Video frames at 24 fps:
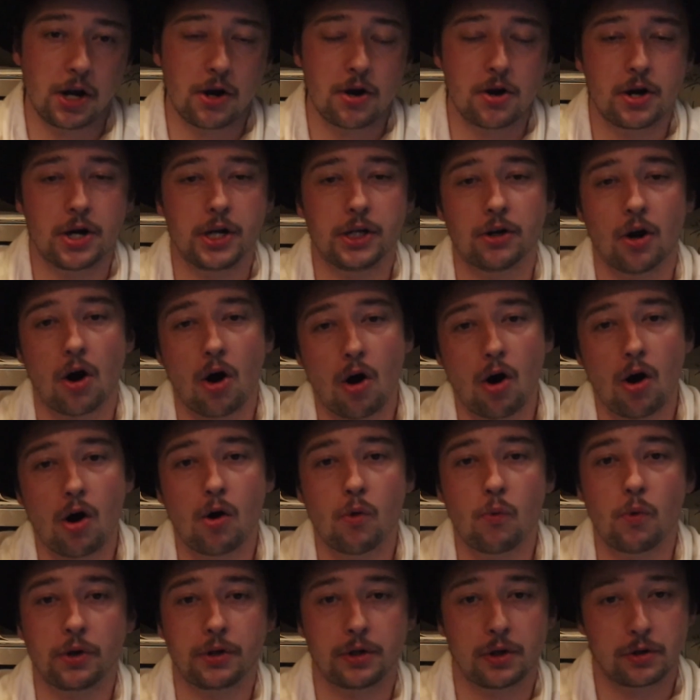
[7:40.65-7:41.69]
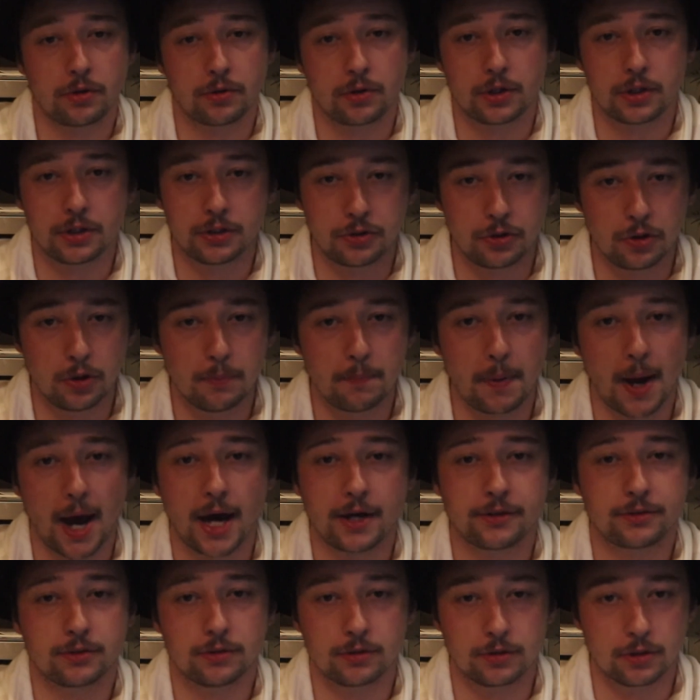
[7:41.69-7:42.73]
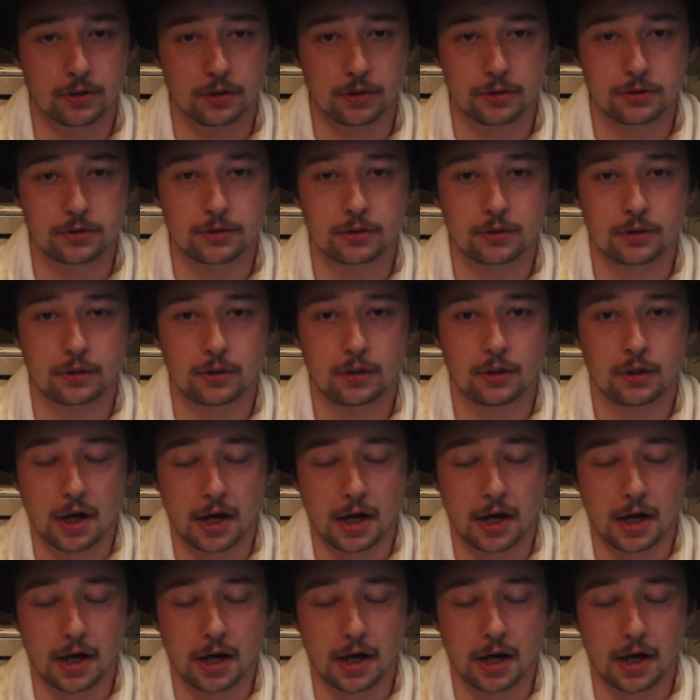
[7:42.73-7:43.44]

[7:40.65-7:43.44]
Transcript: carried all 102 passengers.